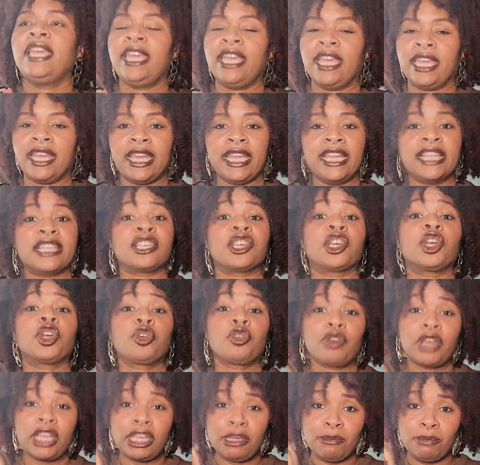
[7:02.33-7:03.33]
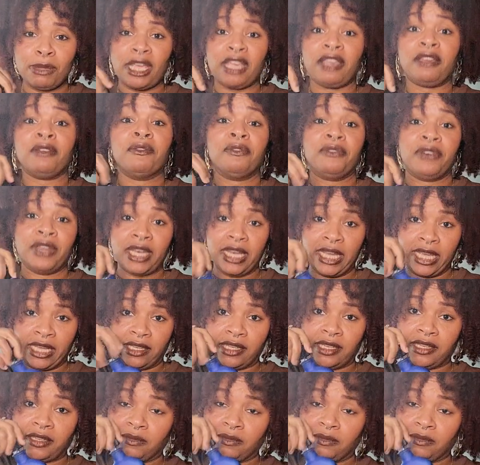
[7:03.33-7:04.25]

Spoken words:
It's a creamy vanilla.